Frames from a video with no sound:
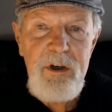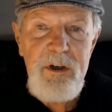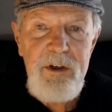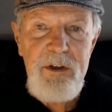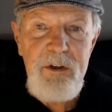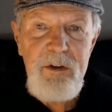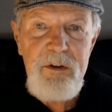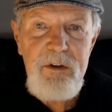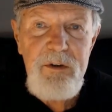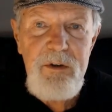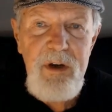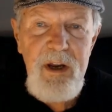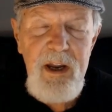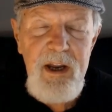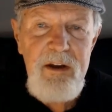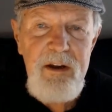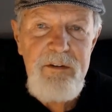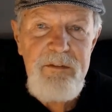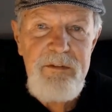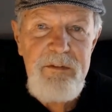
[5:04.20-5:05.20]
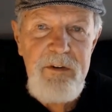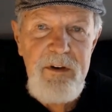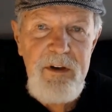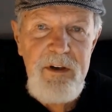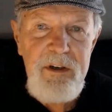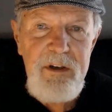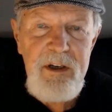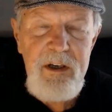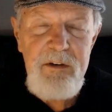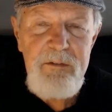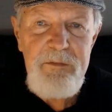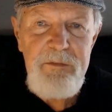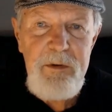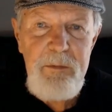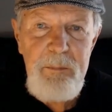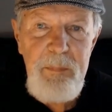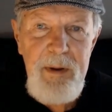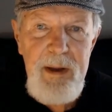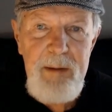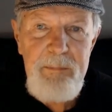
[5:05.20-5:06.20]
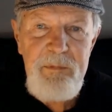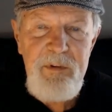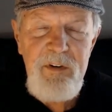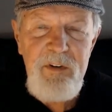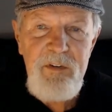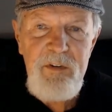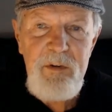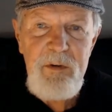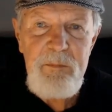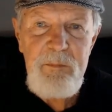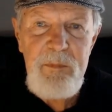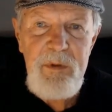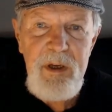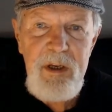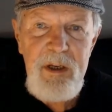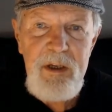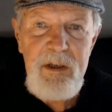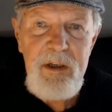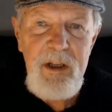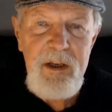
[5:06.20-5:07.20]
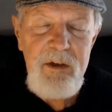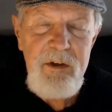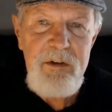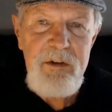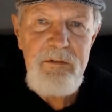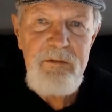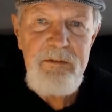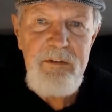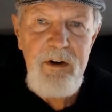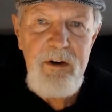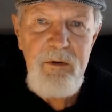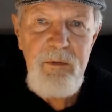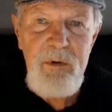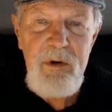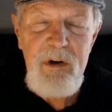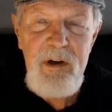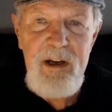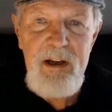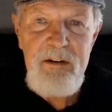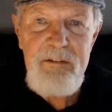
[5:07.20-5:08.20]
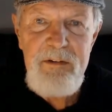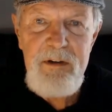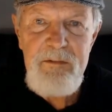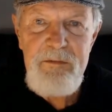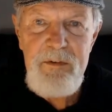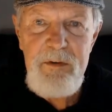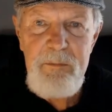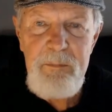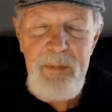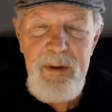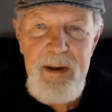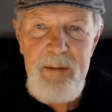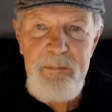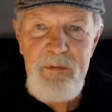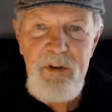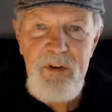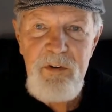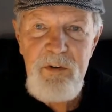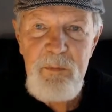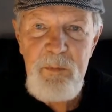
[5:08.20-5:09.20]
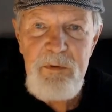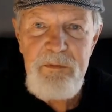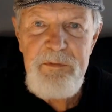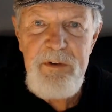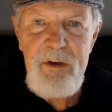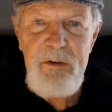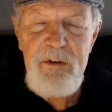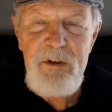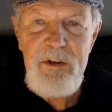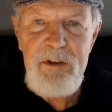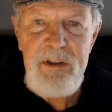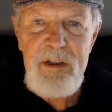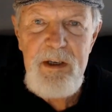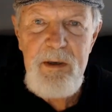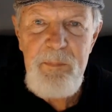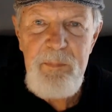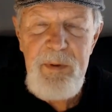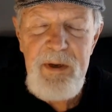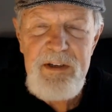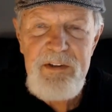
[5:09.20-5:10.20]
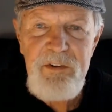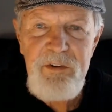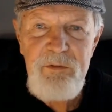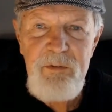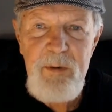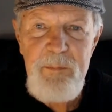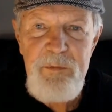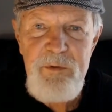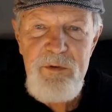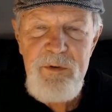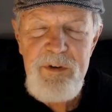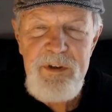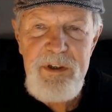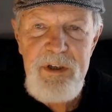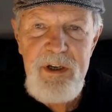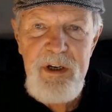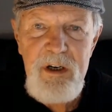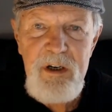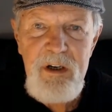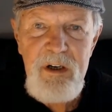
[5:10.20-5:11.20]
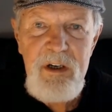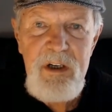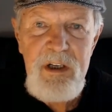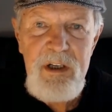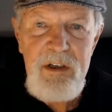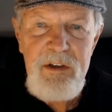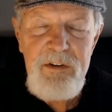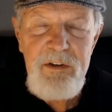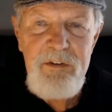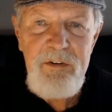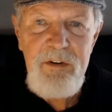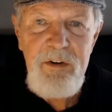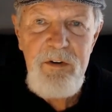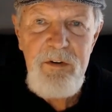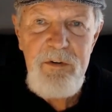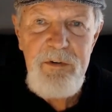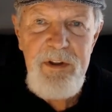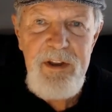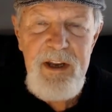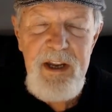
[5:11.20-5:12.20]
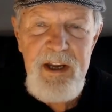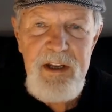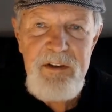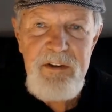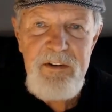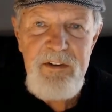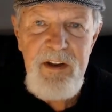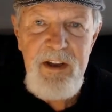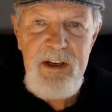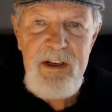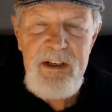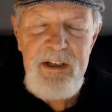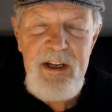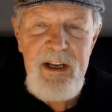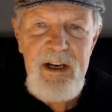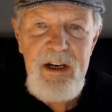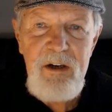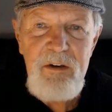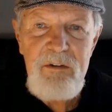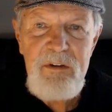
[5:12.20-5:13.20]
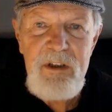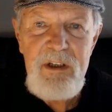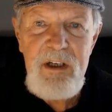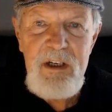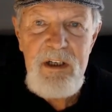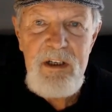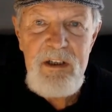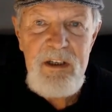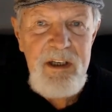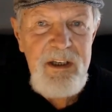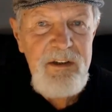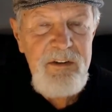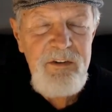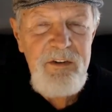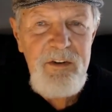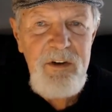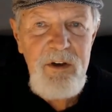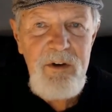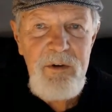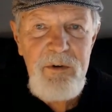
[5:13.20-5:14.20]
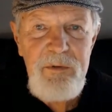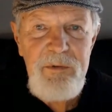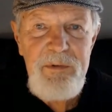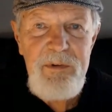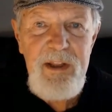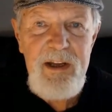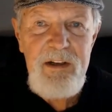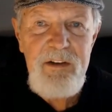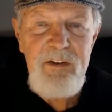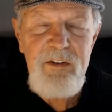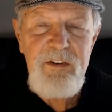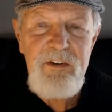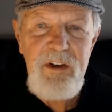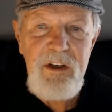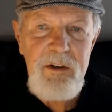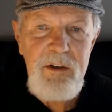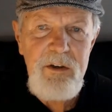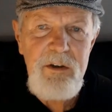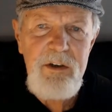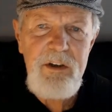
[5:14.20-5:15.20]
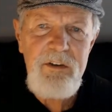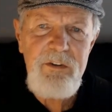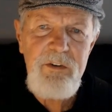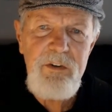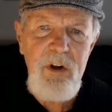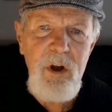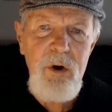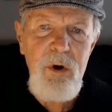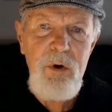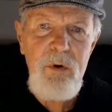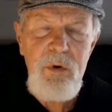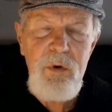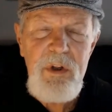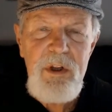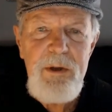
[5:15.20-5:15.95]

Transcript: you have infant baptism, and they couldn't very well have infant baptism if they're going to keep that scripture in there, so they had to take it out. And so and there is no